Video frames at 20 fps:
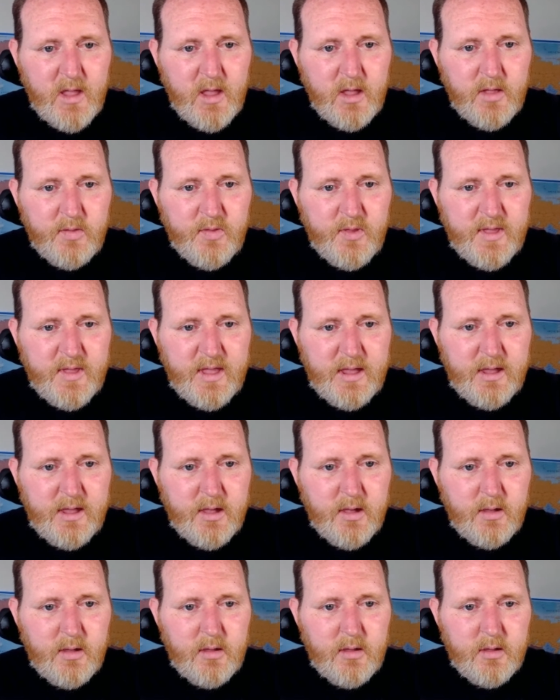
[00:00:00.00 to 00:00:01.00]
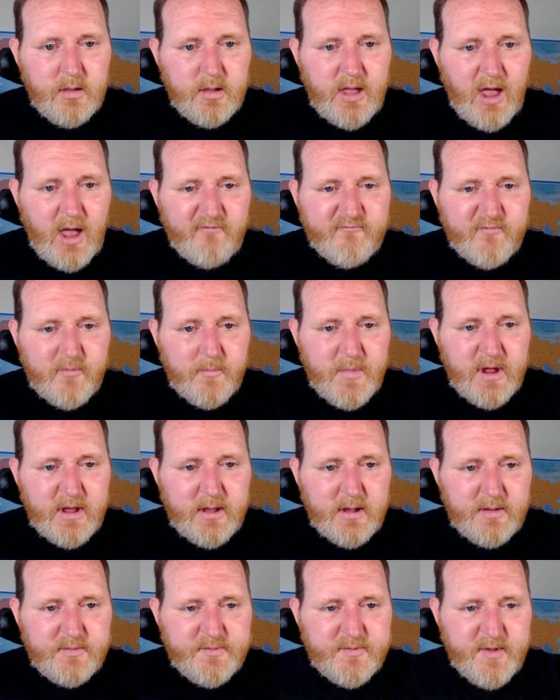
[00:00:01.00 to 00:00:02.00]
The
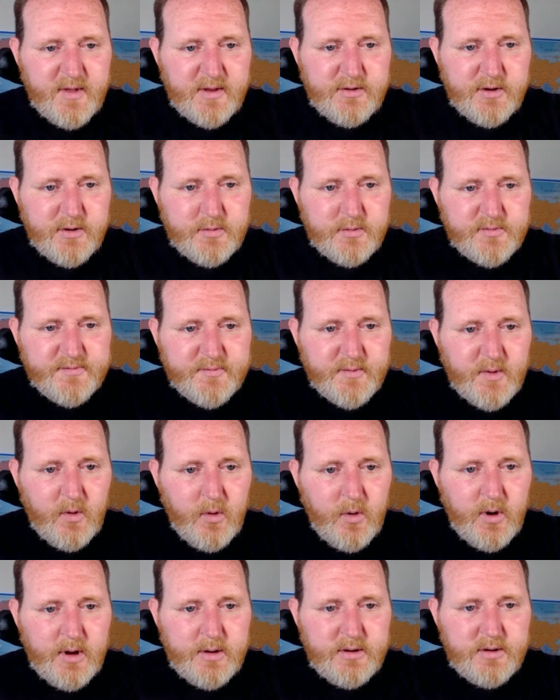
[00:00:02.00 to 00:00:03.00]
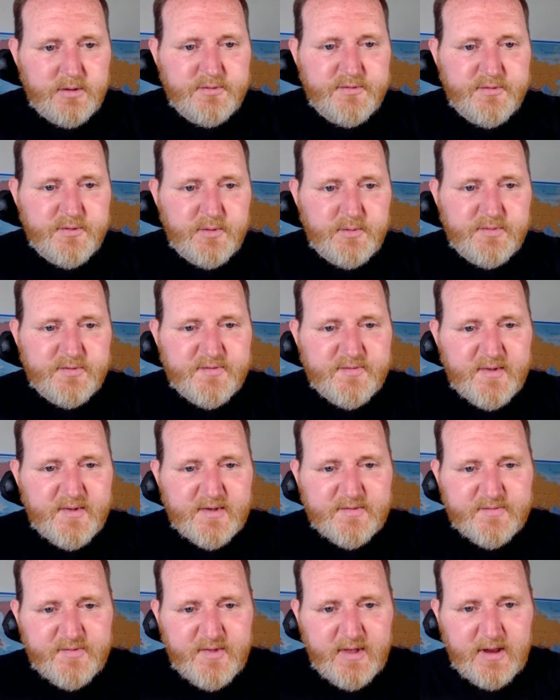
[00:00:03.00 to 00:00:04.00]
government continues. On June
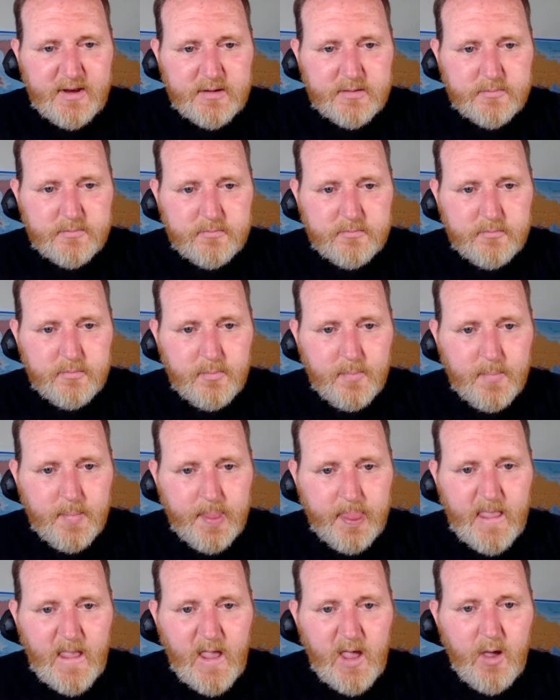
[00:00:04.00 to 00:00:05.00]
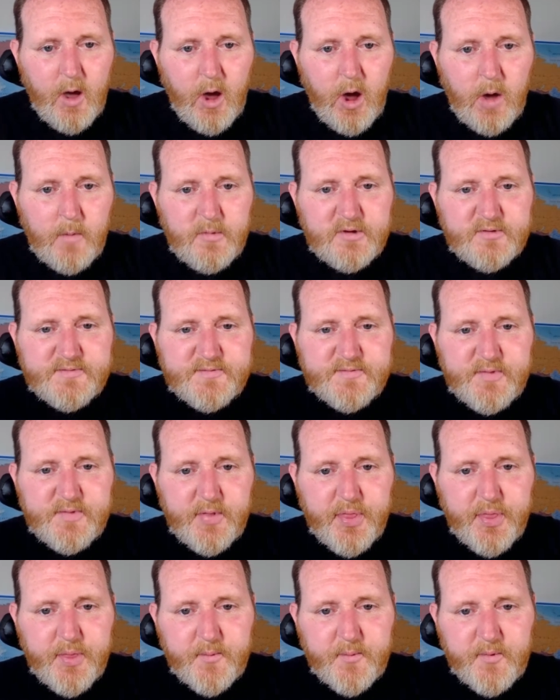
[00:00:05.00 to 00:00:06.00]
16, almost
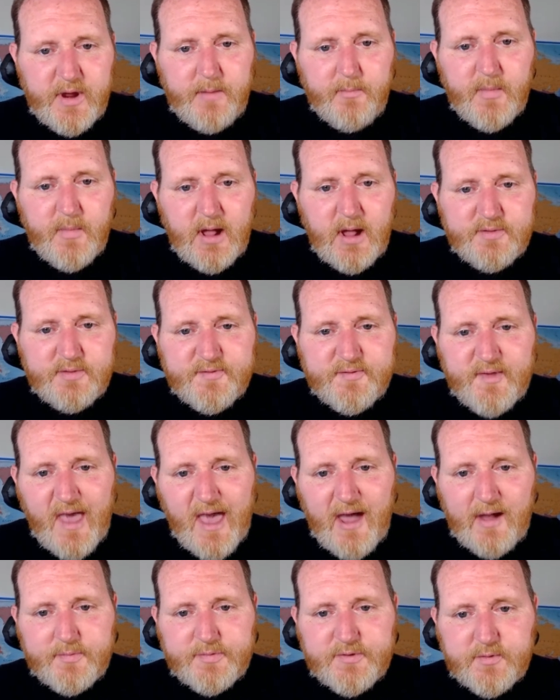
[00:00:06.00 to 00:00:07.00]
3 months after